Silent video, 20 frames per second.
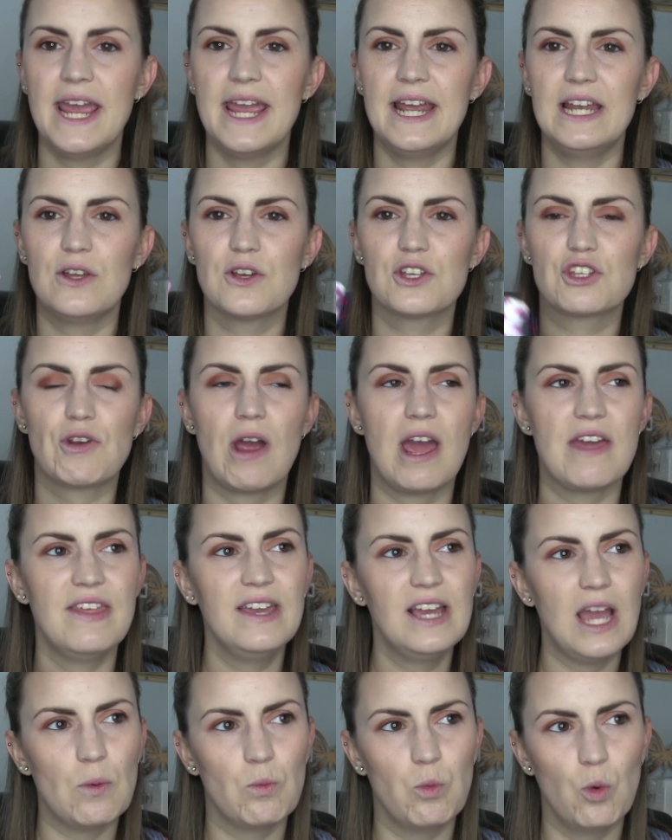It looks great. I
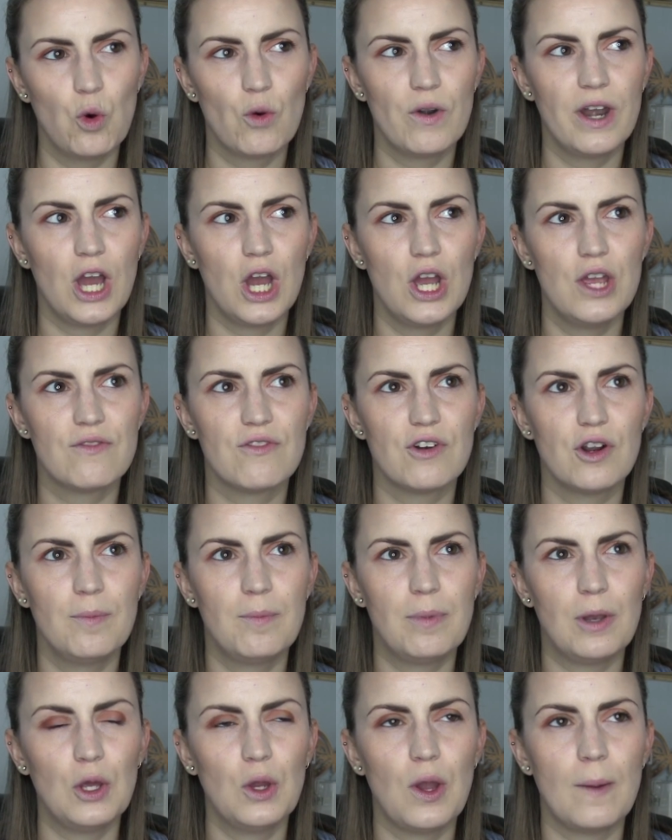think I wore it over
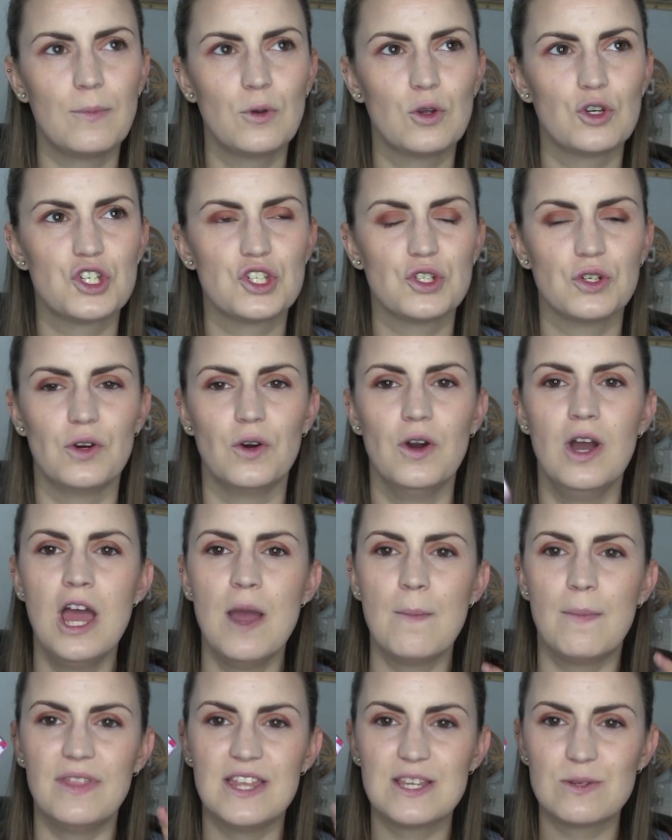a blue, I'm not sure,
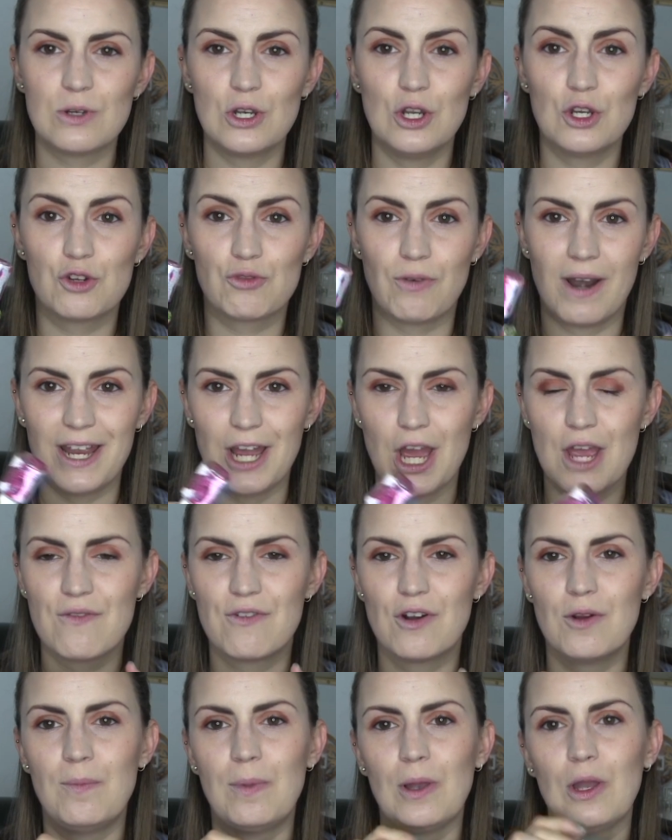but this would look great
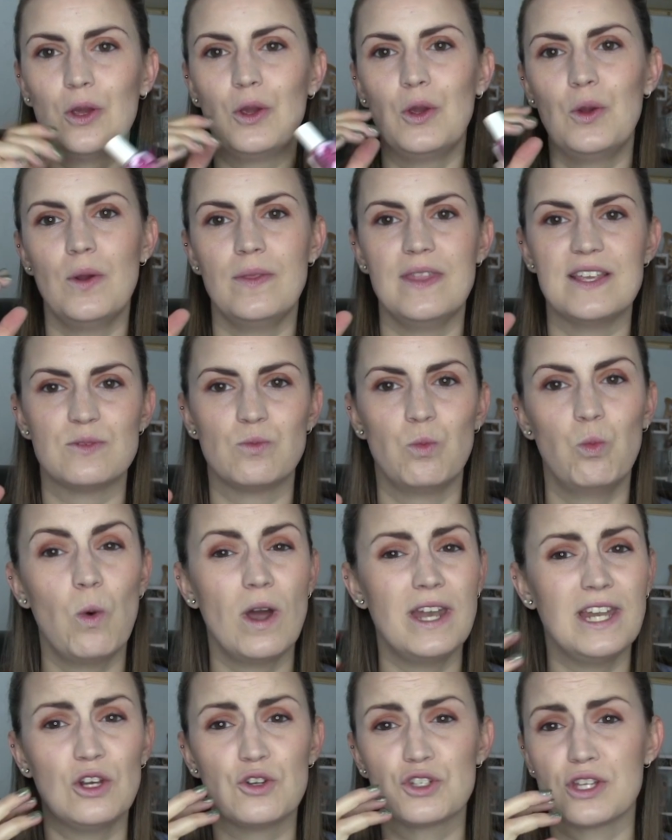over a blue, and this
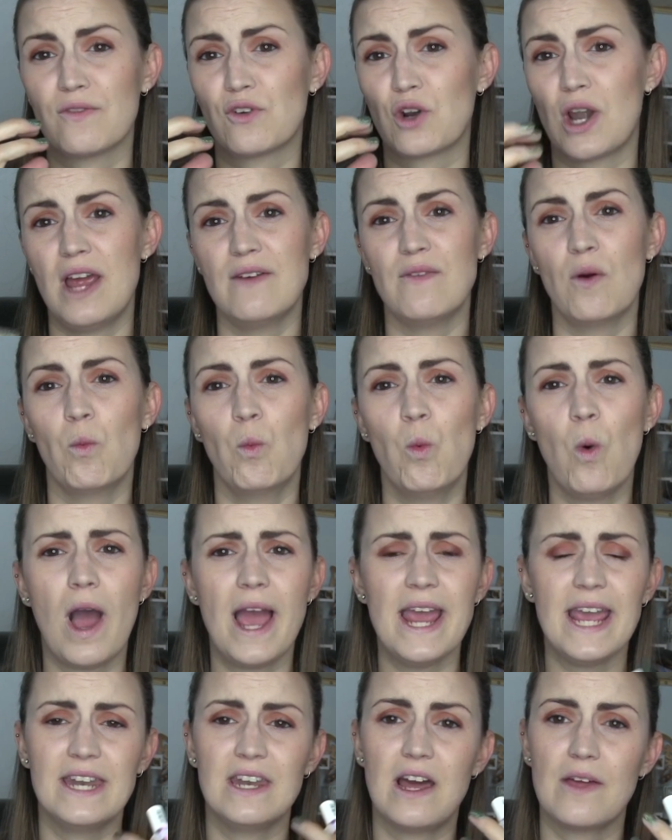really looks great over
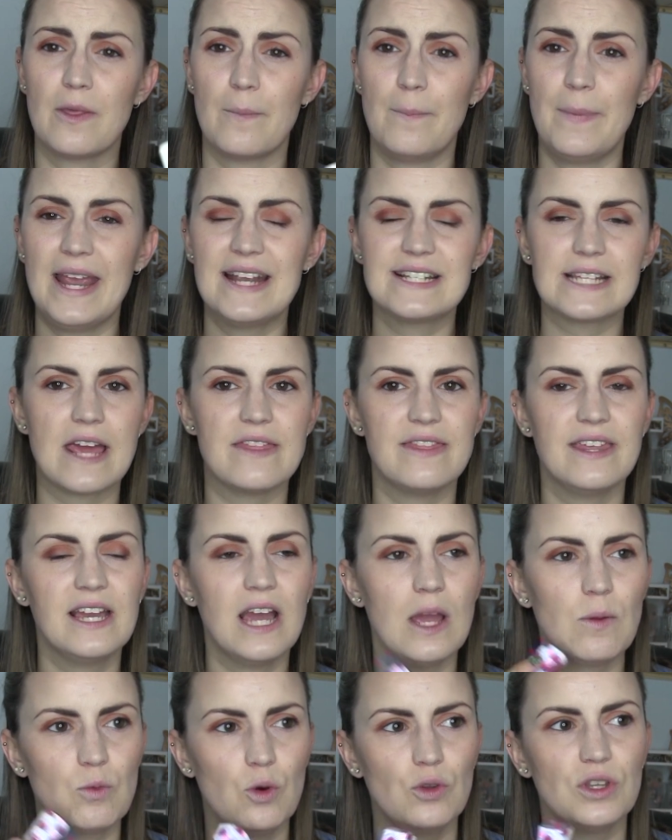white and other pinks. I
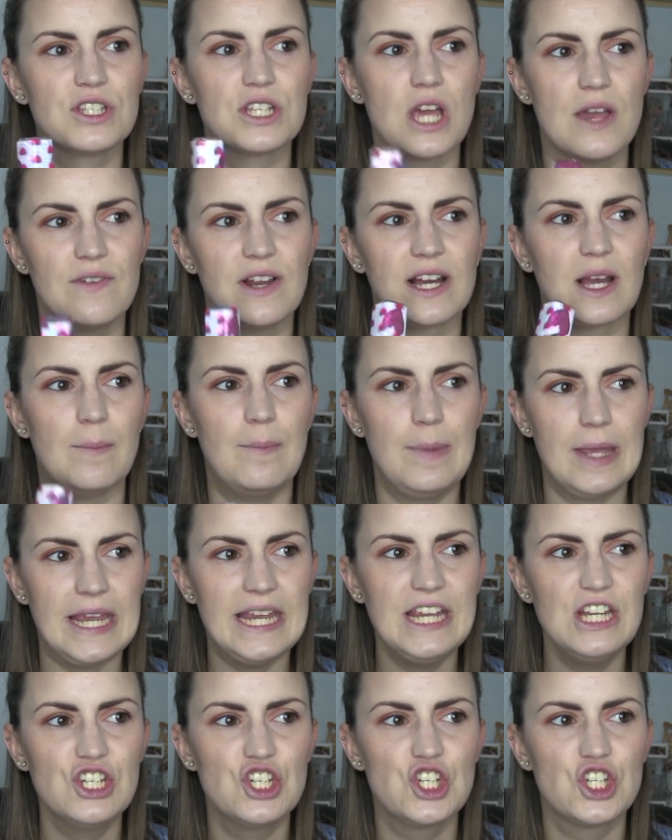think I wore this over like a
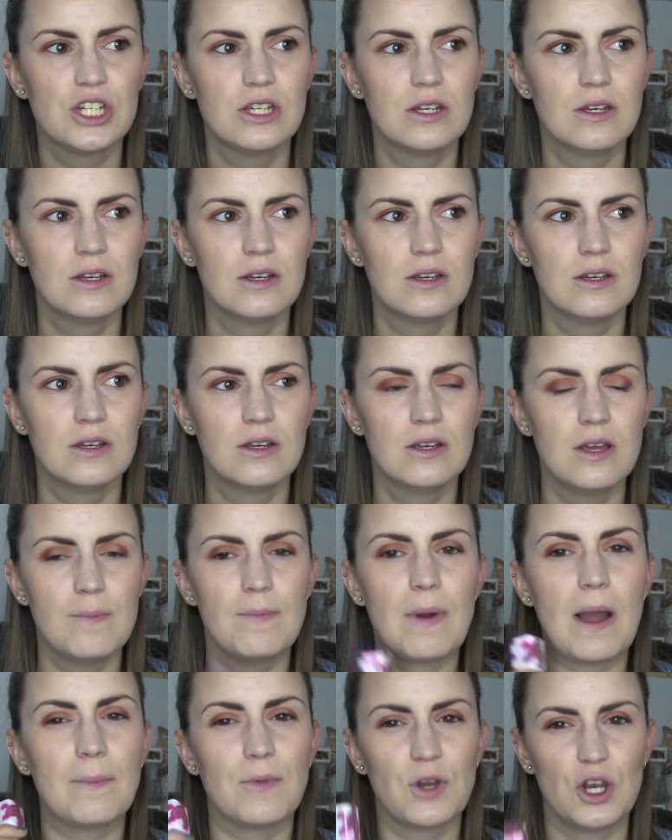peach,
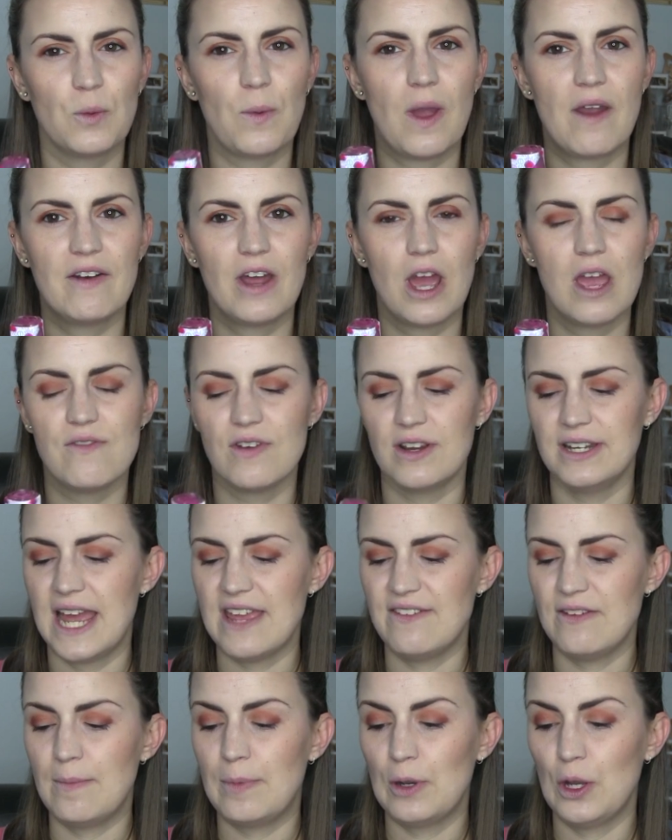but I'm going to wear it over a
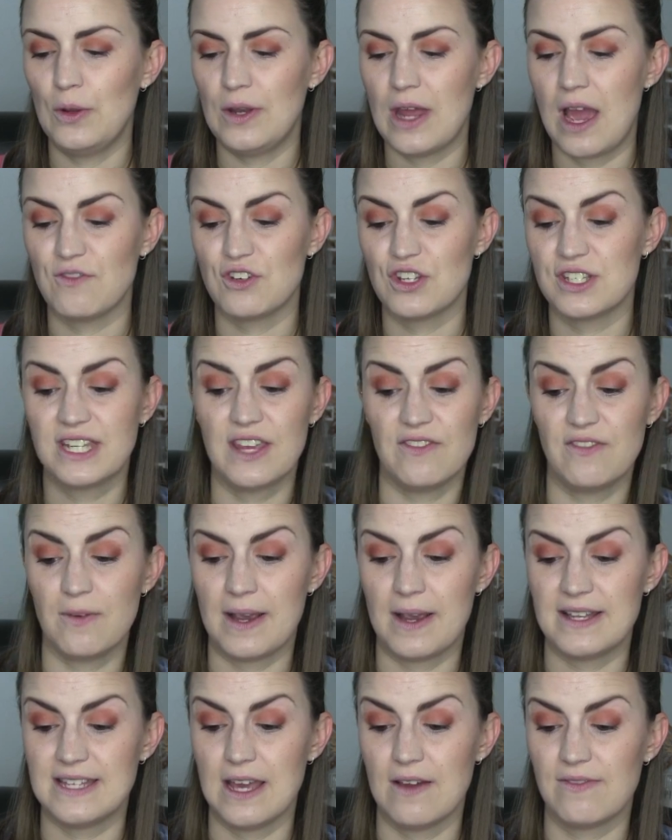navy blue now, just
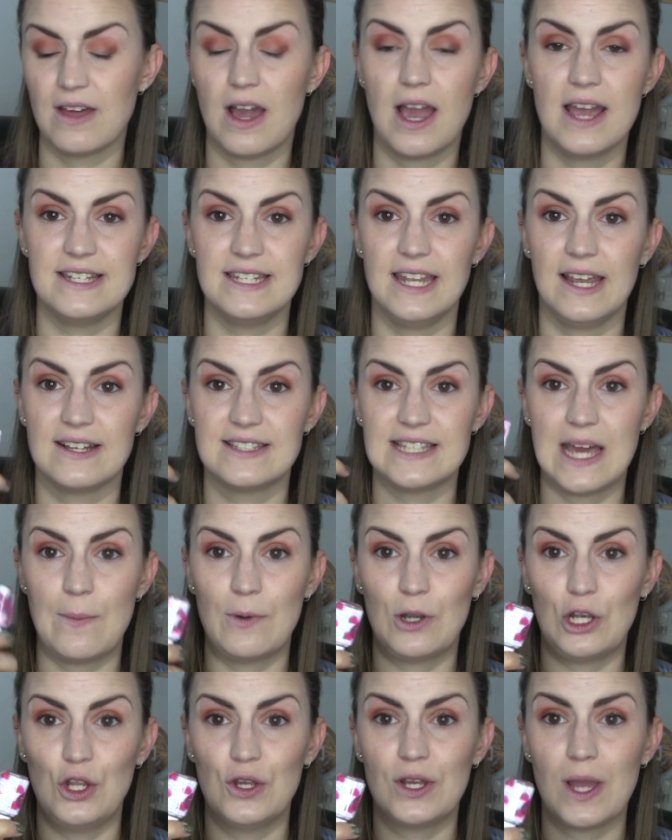myself the idea, because
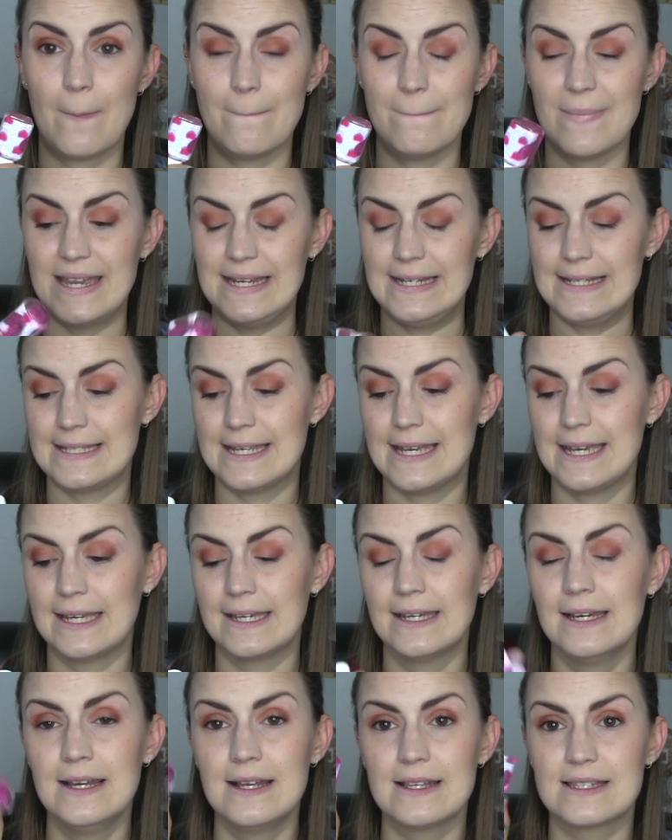that would look
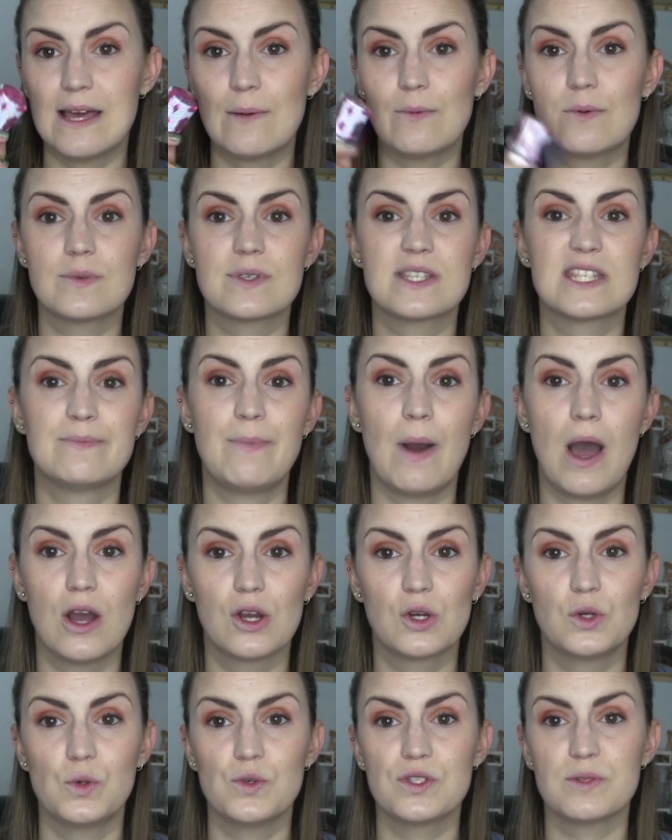amazing. So that one's
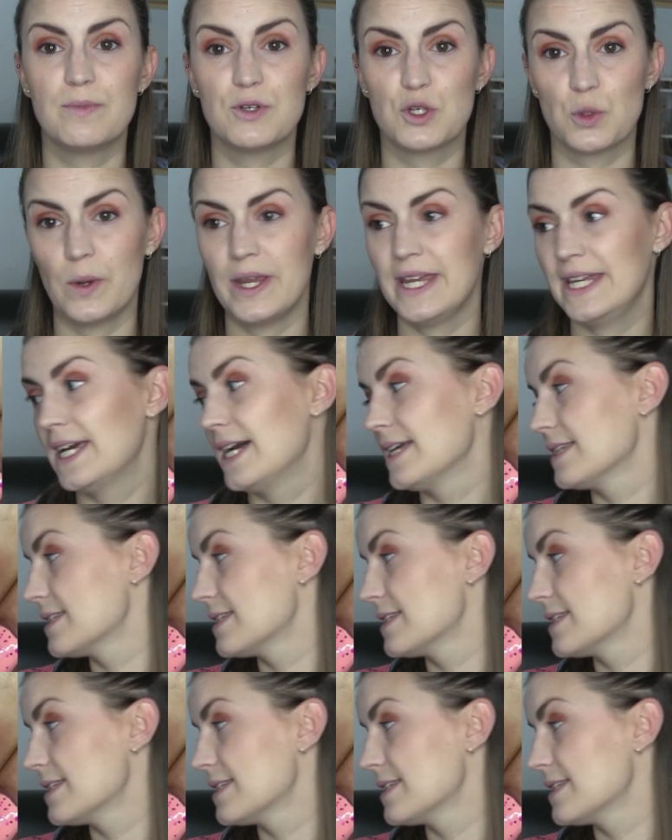Sparkles Between